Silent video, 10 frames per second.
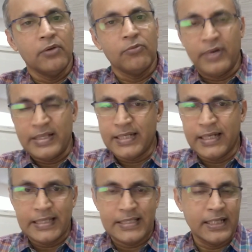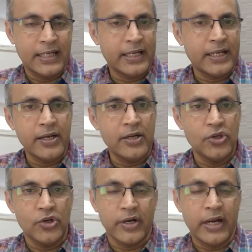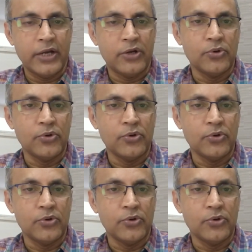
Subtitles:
Once it gets connected, you're ready to